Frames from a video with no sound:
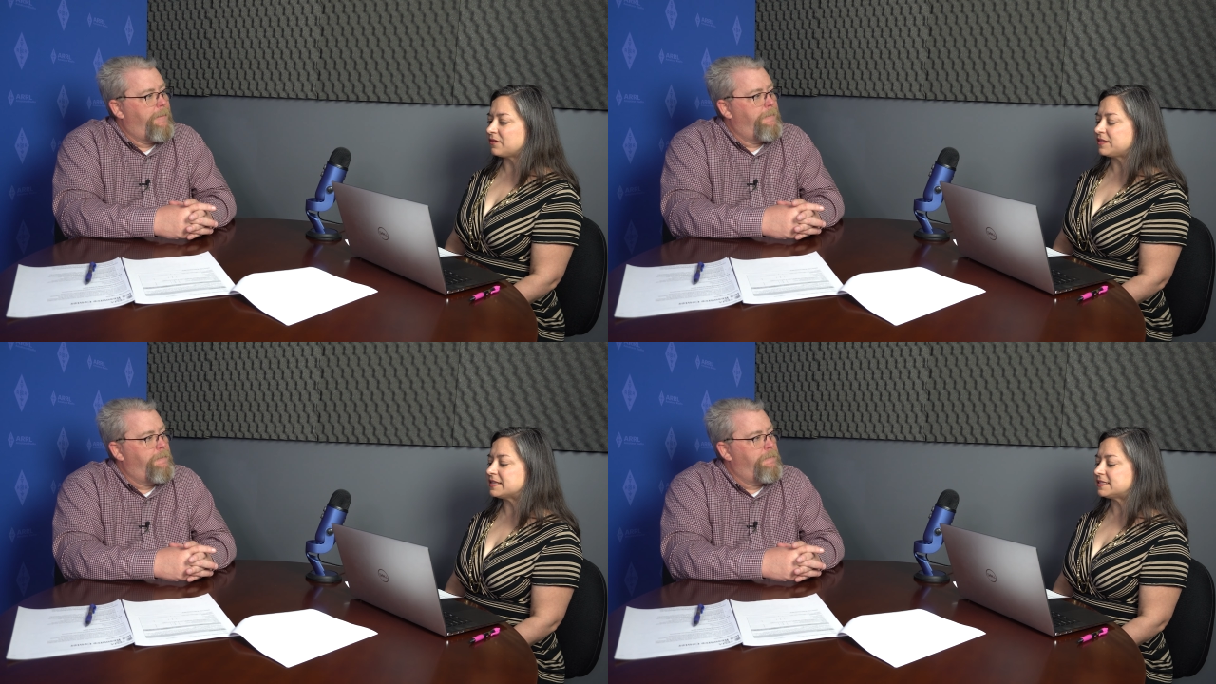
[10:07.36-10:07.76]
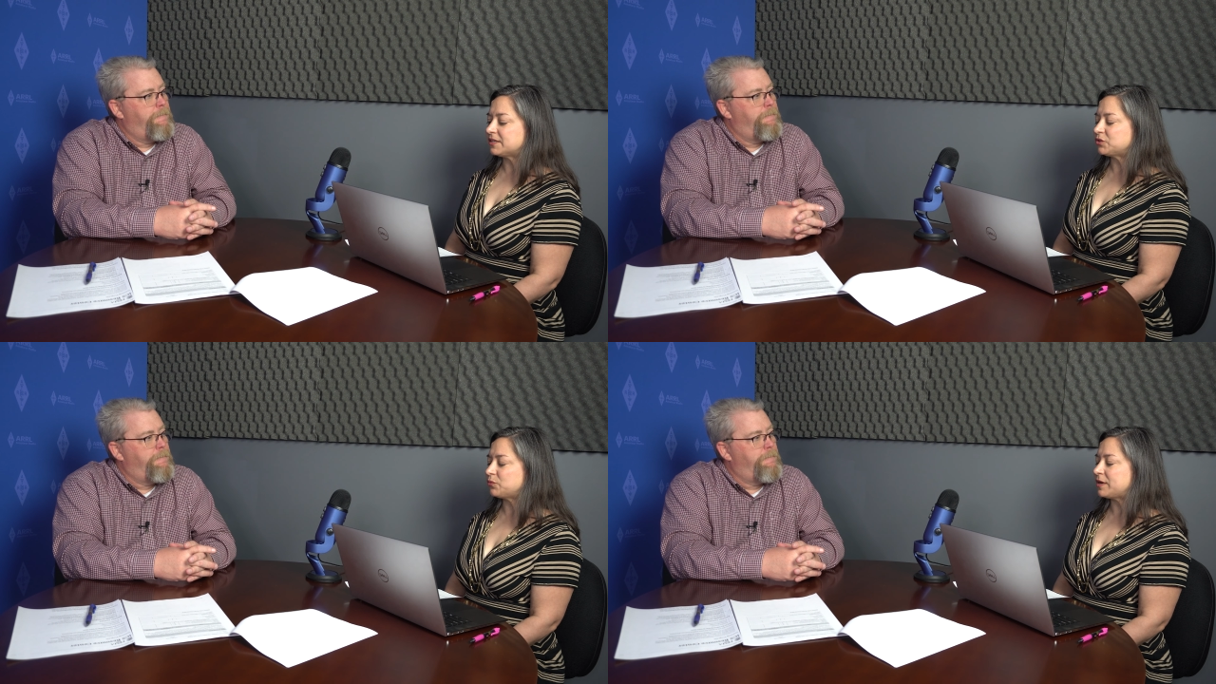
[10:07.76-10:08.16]
Speaker 1: are these
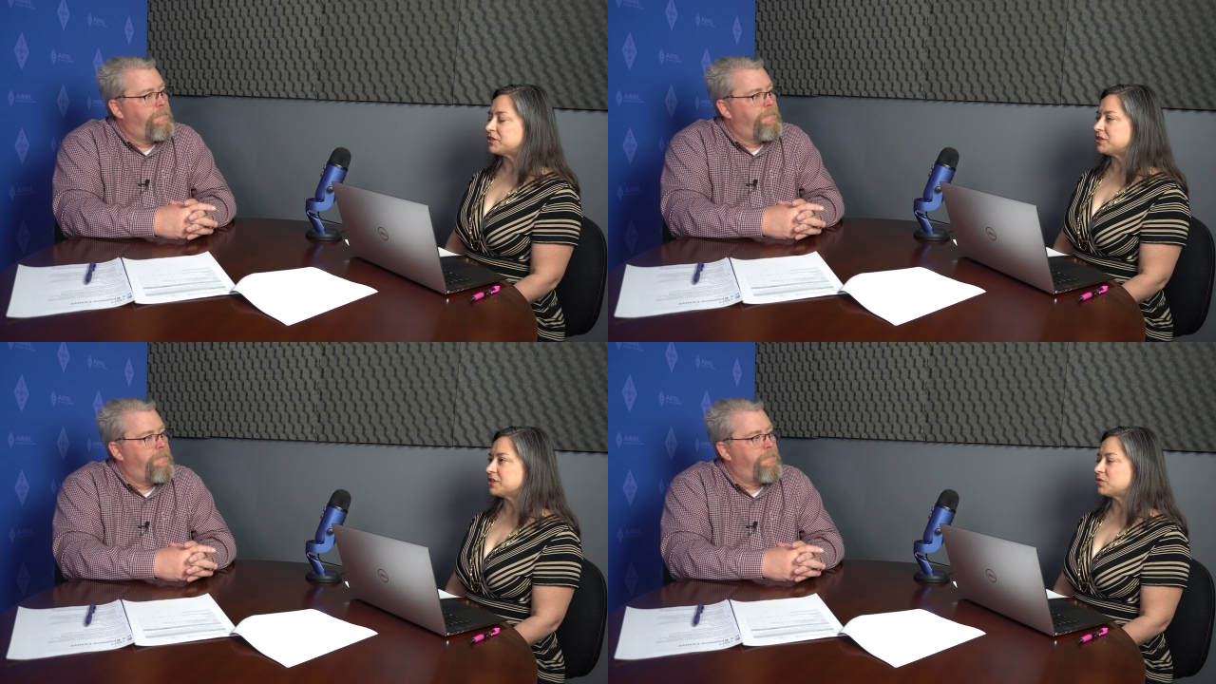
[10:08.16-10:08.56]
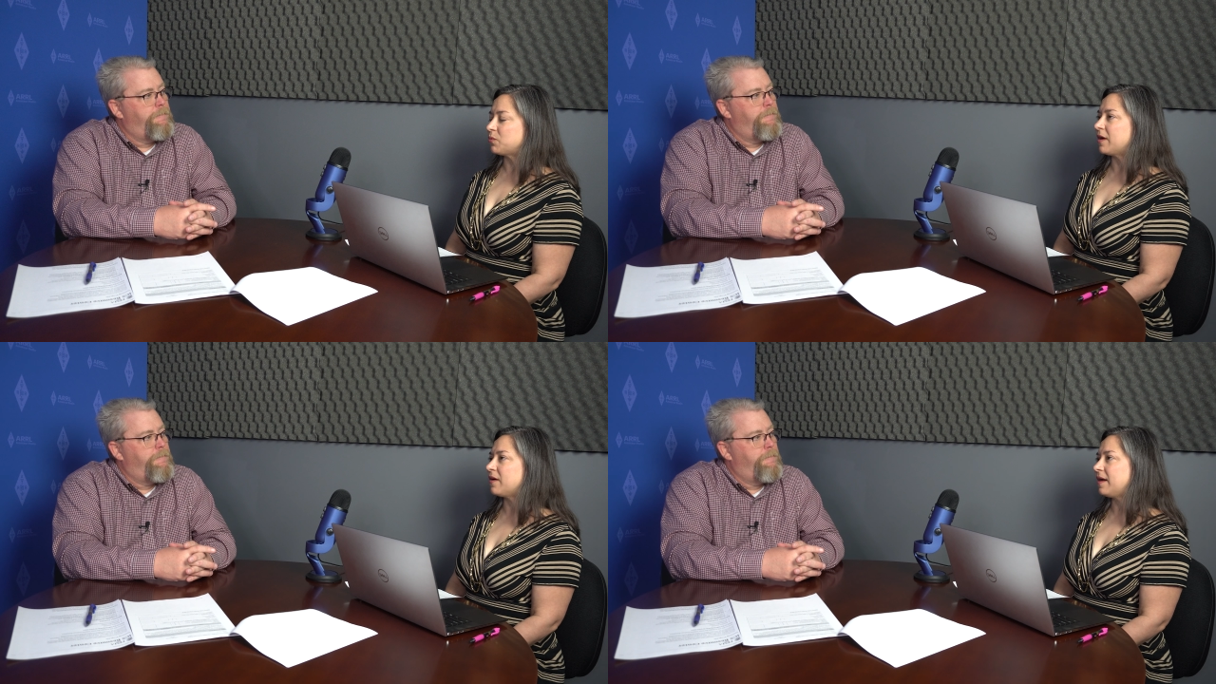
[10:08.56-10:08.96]
situations
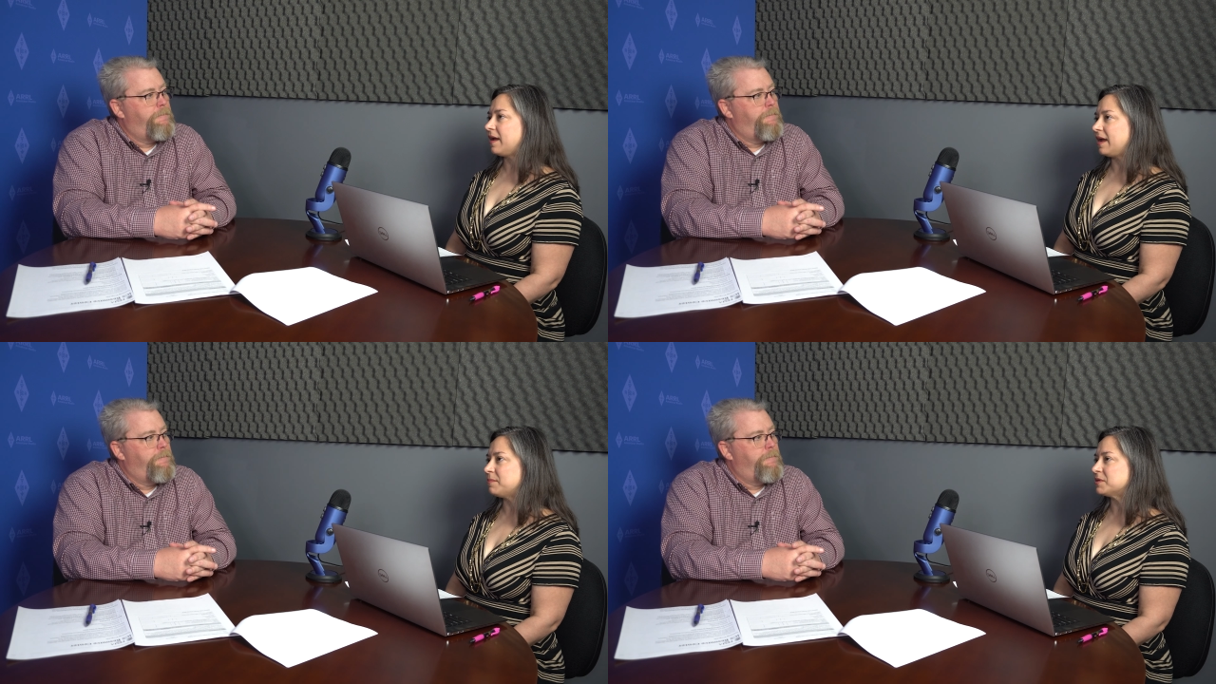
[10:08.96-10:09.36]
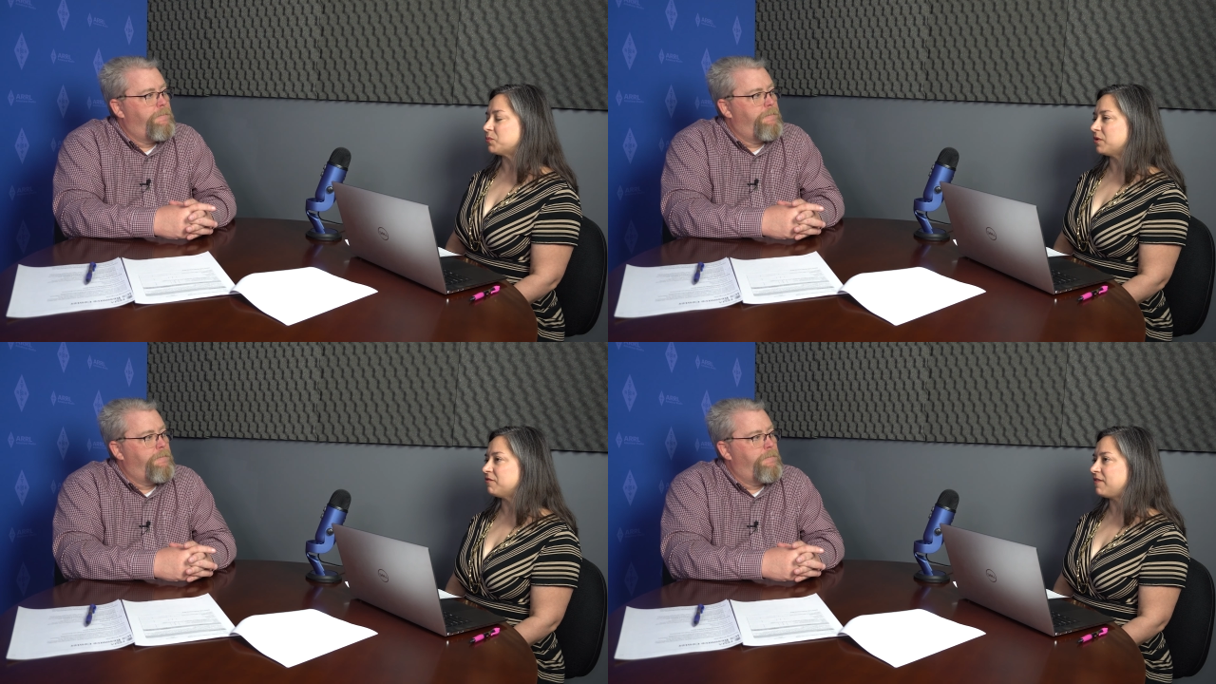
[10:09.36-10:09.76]
where
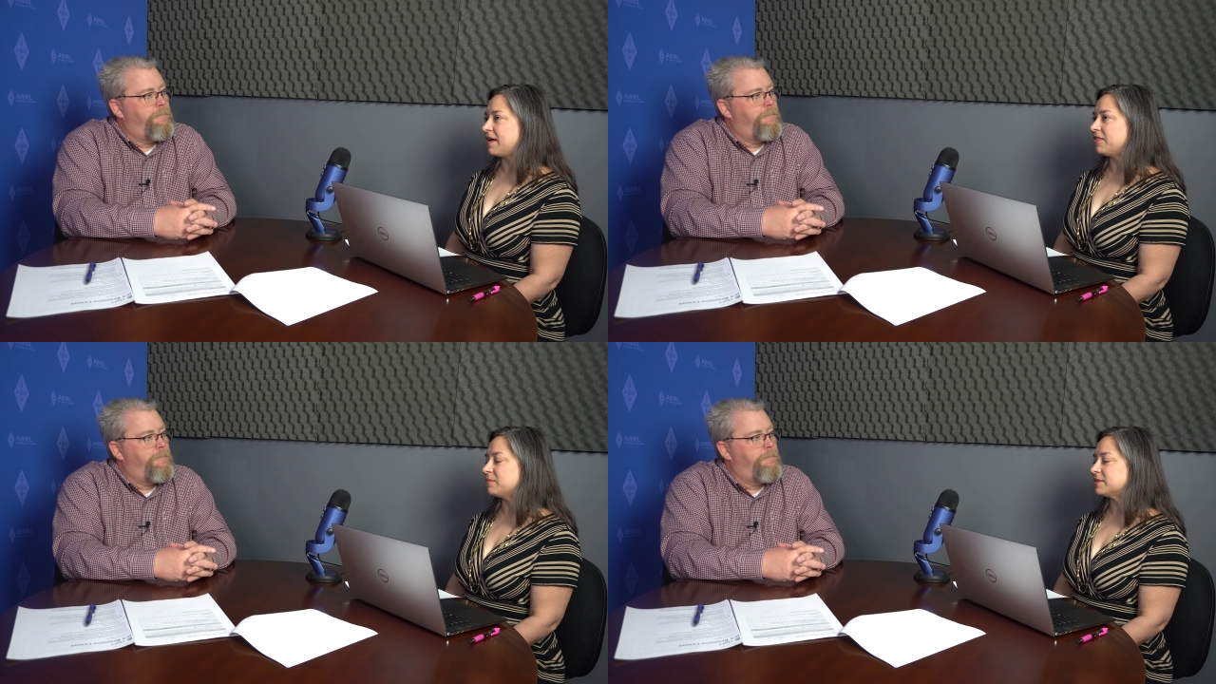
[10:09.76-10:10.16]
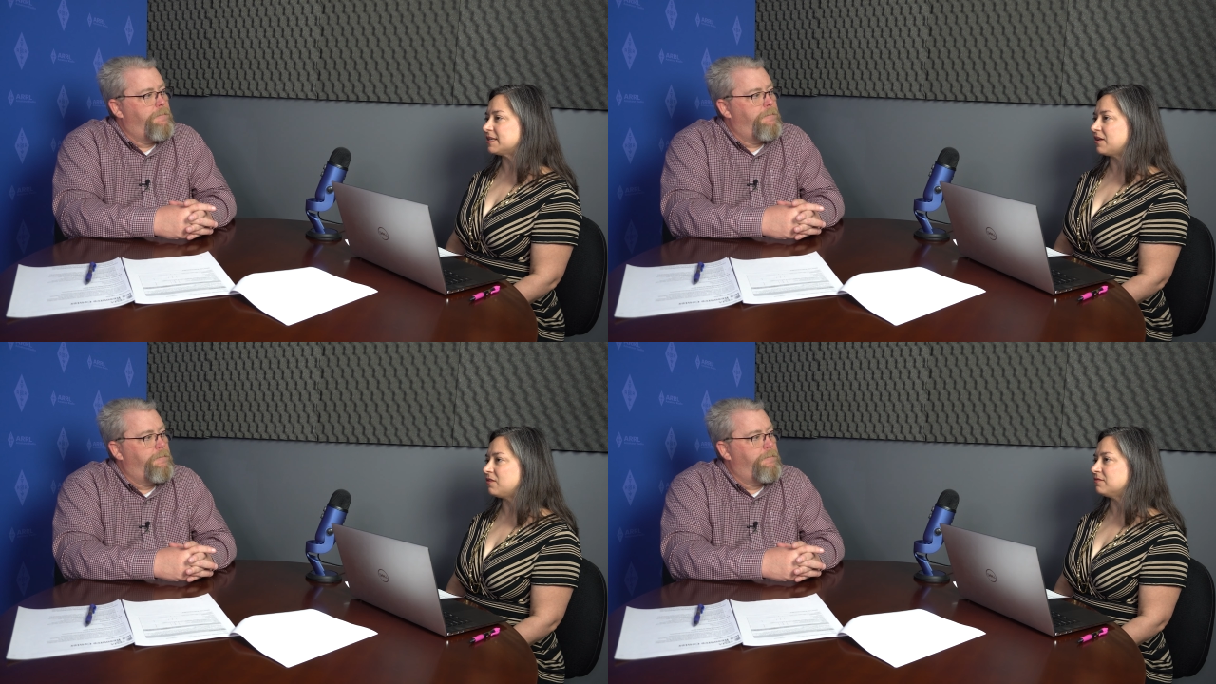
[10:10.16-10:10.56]
hams would find
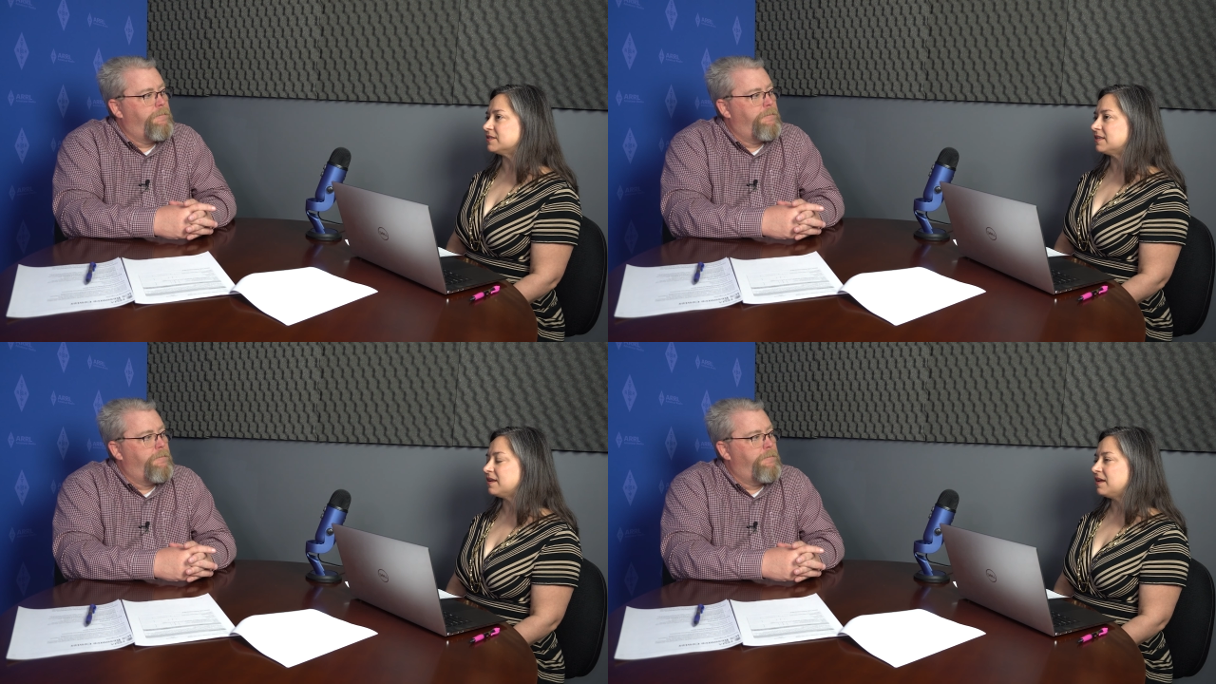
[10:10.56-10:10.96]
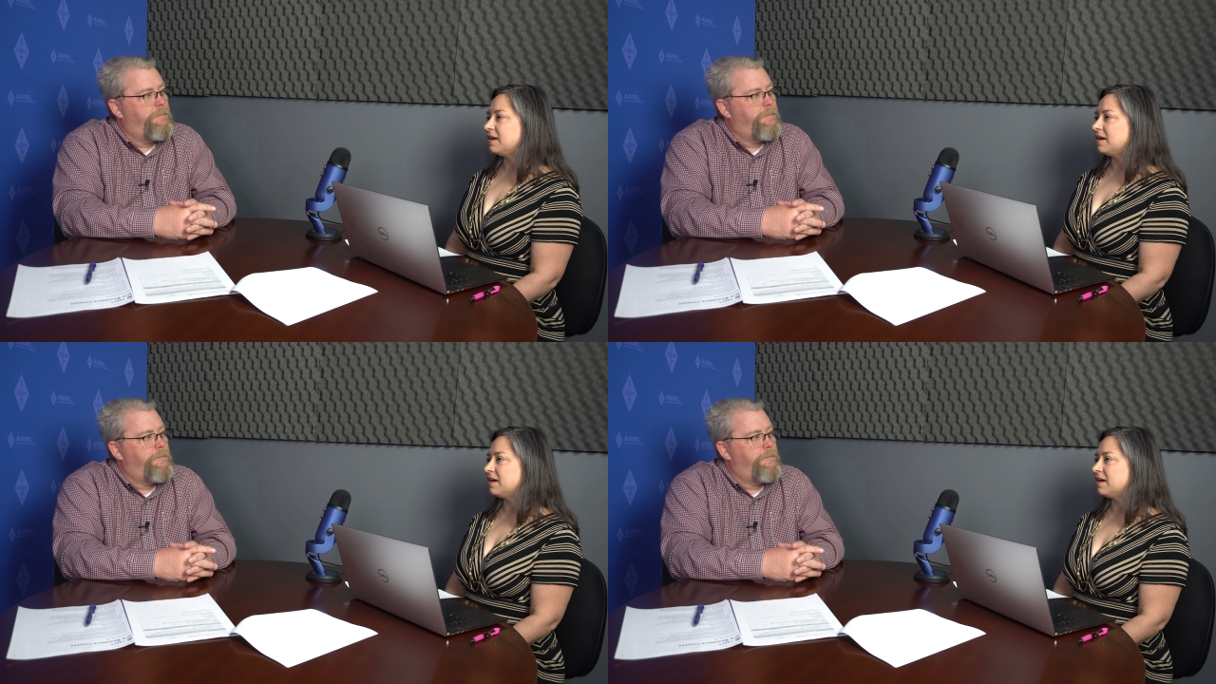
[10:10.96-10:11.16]
themselves